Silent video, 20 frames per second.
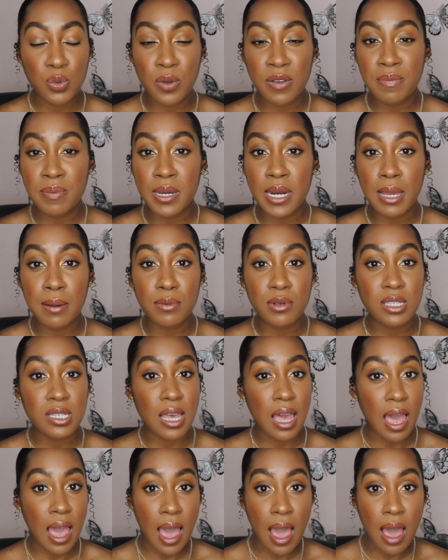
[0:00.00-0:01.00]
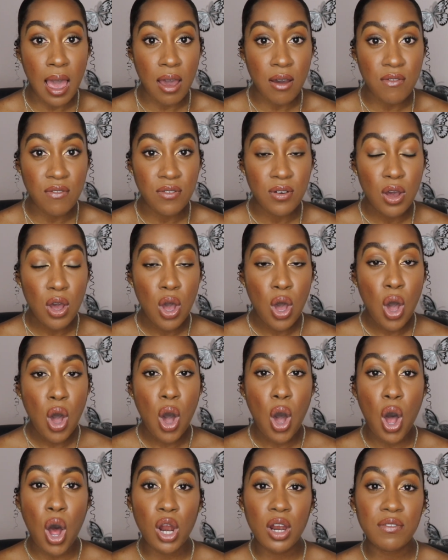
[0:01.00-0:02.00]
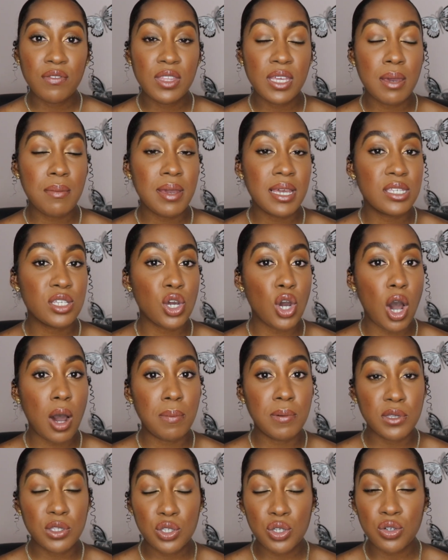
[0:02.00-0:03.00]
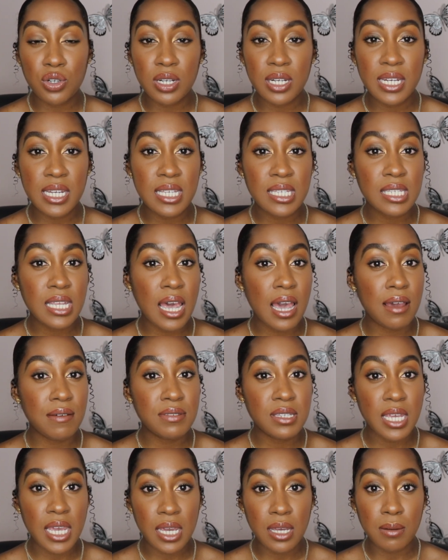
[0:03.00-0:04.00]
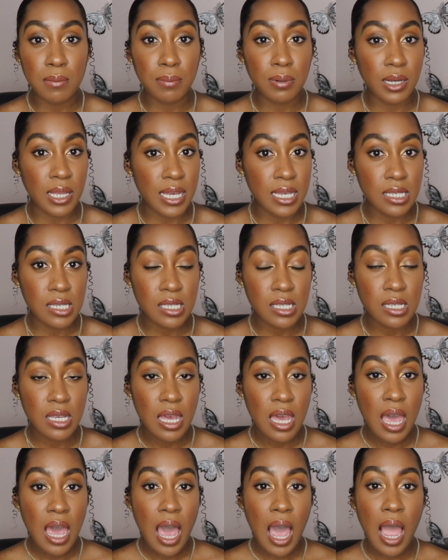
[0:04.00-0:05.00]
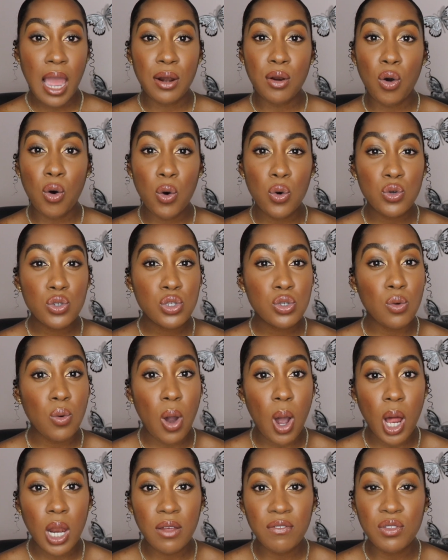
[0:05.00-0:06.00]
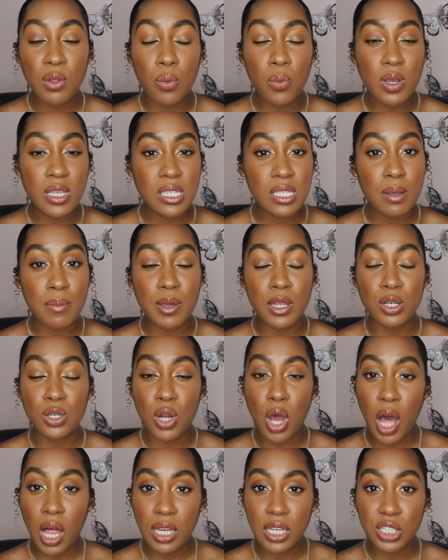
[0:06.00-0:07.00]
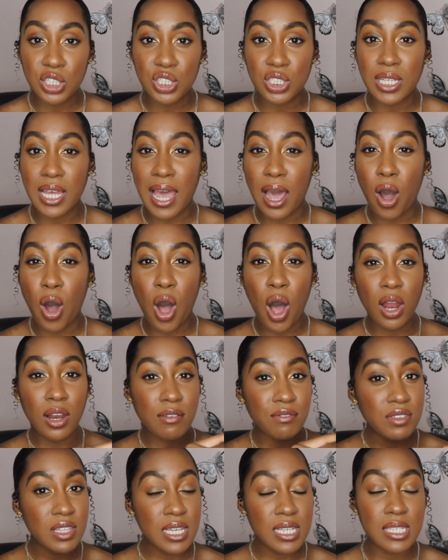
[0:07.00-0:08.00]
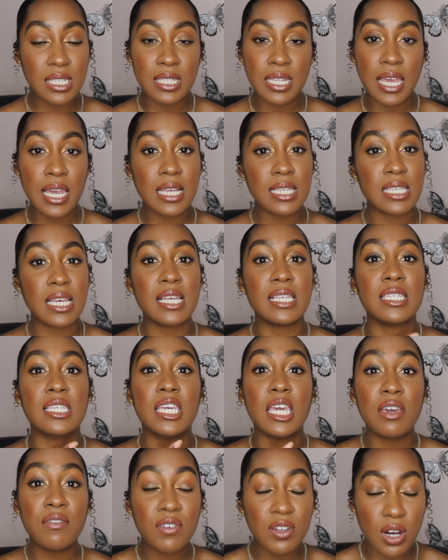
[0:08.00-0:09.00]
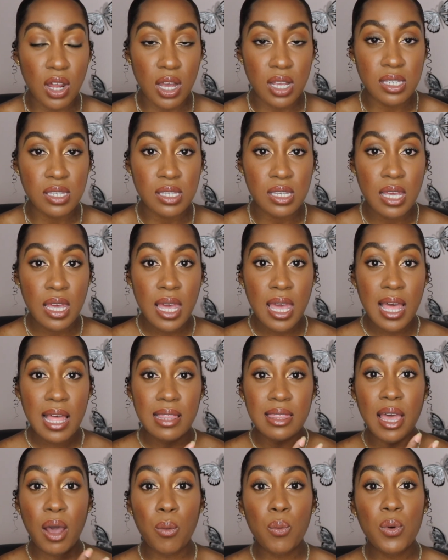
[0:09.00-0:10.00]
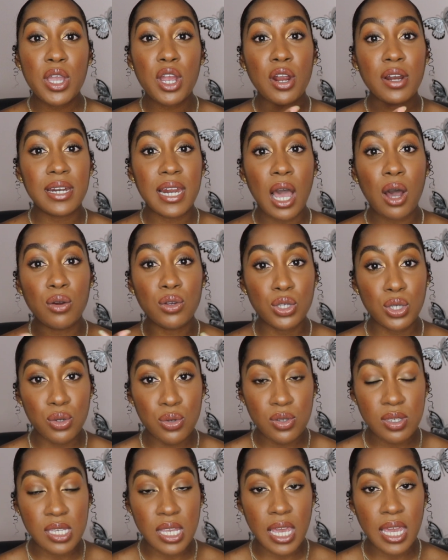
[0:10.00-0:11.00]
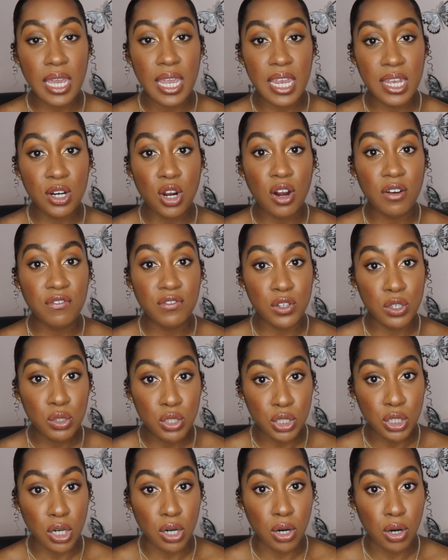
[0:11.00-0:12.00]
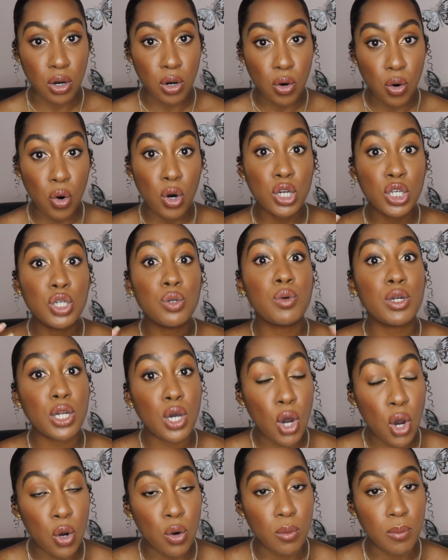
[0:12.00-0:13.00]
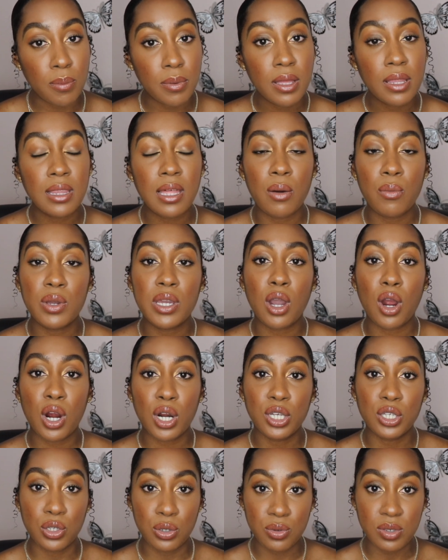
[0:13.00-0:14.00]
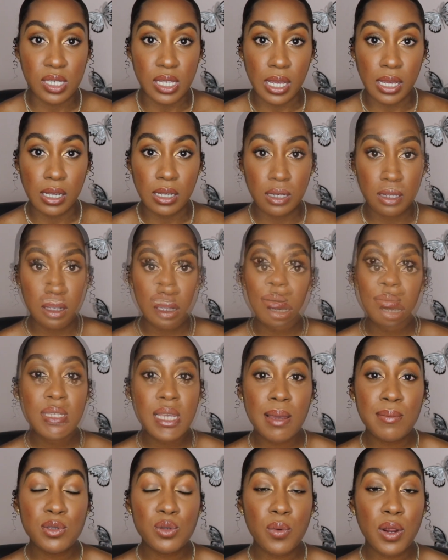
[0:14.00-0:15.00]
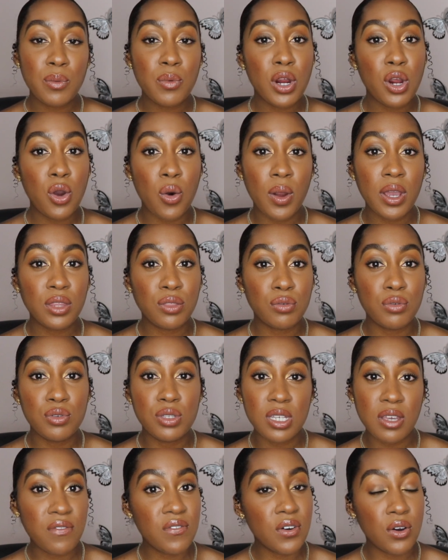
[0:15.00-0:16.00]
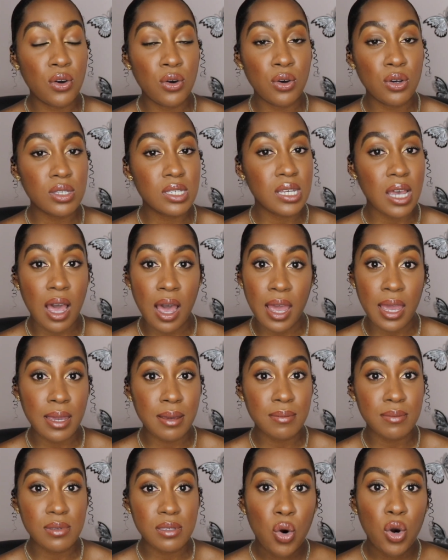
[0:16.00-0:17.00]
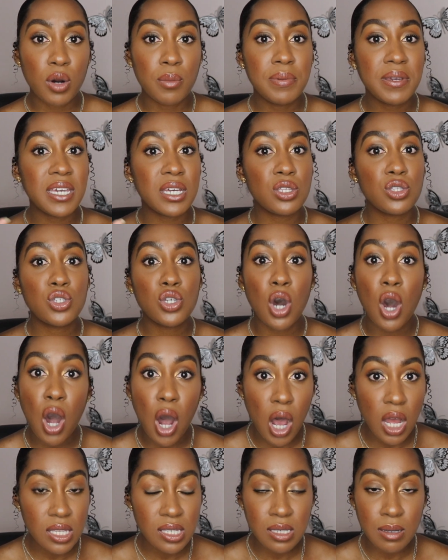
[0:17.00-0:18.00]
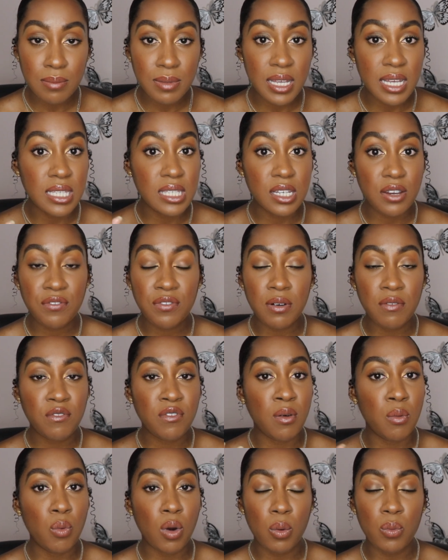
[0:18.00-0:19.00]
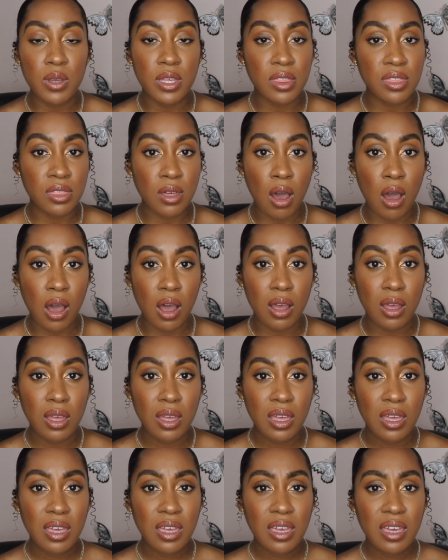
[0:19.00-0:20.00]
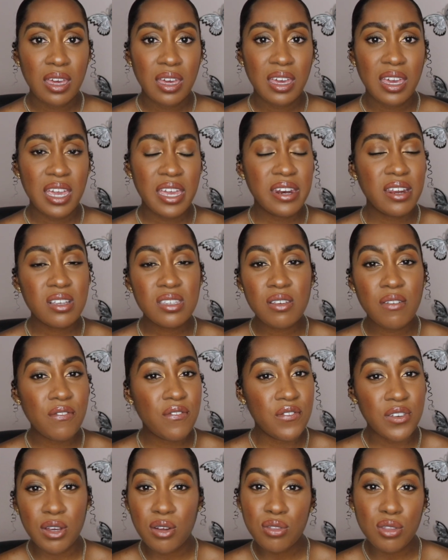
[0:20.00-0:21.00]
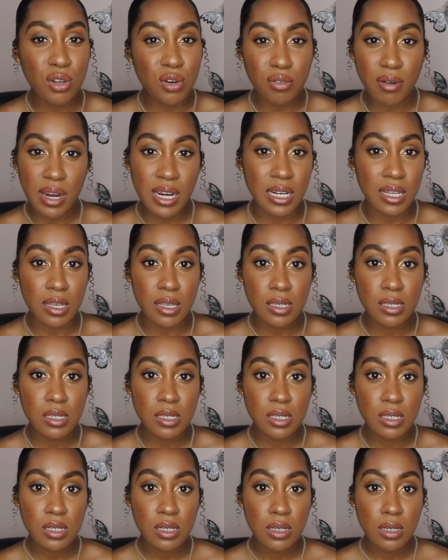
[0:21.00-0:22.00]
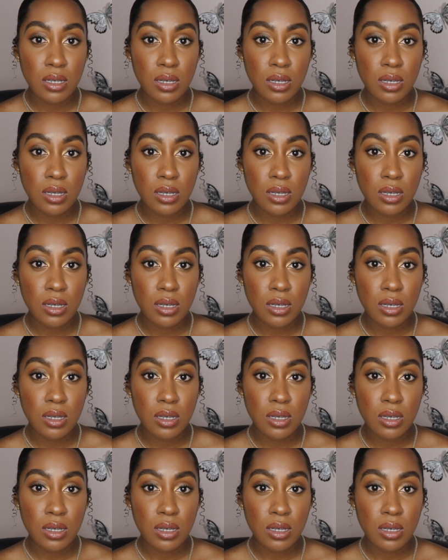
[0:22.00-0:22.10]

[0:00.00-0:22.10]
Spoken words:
we've been able to have, all of the amazing opportunities that have taken place, and also all of the wisdom and knowledge that all of these things has given us that we are now using in our future, or you would hope that we are using. Sometimes when we're going through difficult times or being taught something different from what we thought, it doesn't feel the greatest.